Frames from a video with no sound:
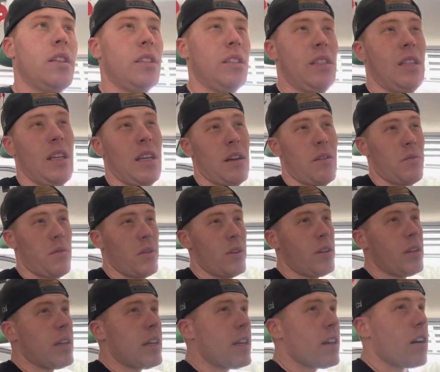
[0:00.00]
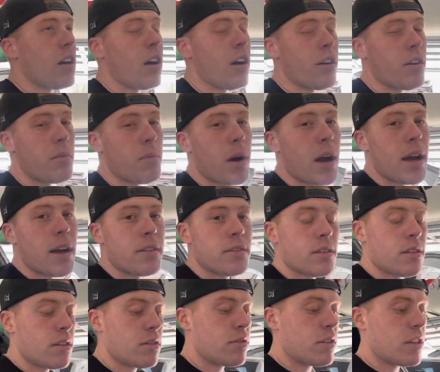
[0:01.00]
Did it really get 100 miles
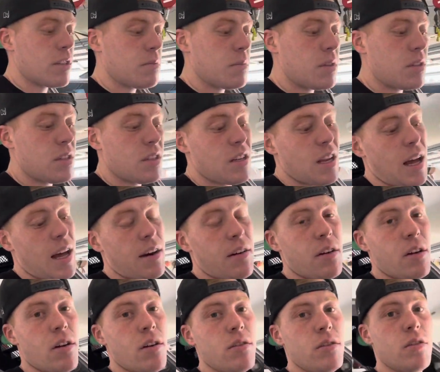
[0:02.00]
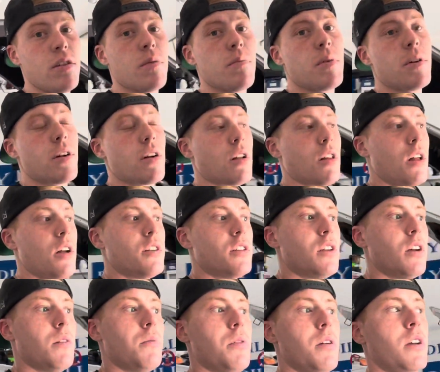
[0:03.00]
on the transmission? I don't know. You can burn a clutch
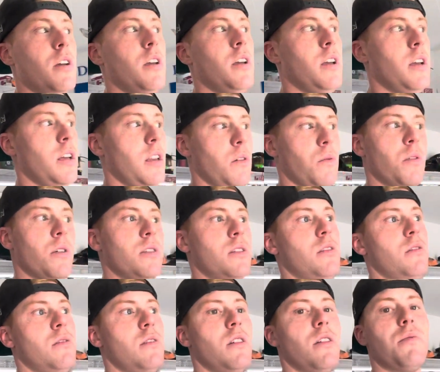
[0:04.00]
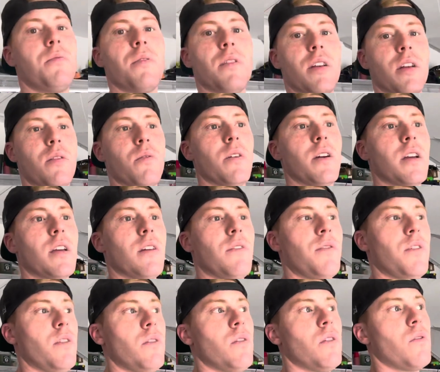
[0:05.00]
up in a 1-2 shift pretty quick if
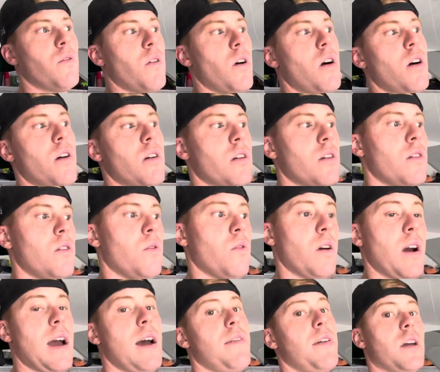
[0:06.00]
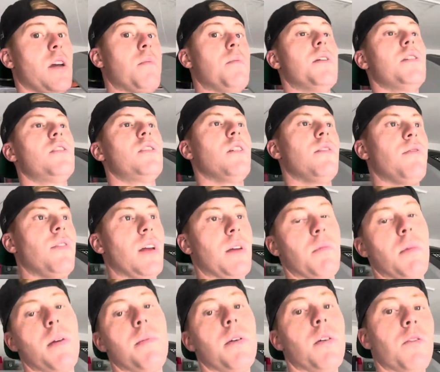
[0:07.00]
you're doing it wrong, or have like a miss shift, like
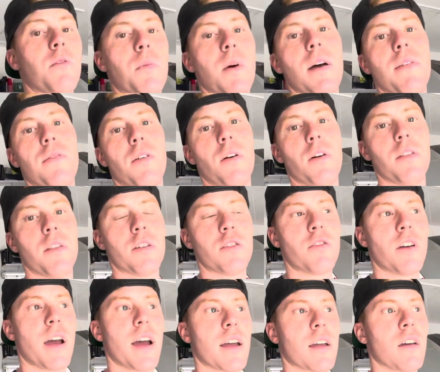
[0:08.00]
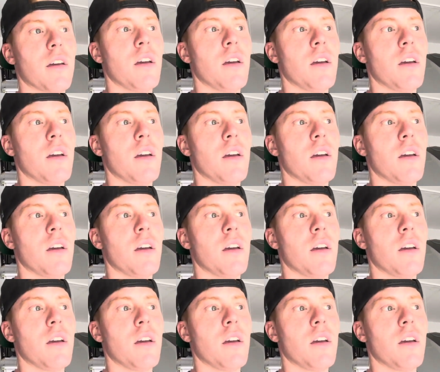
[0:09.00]
maybe it was my fault at the track.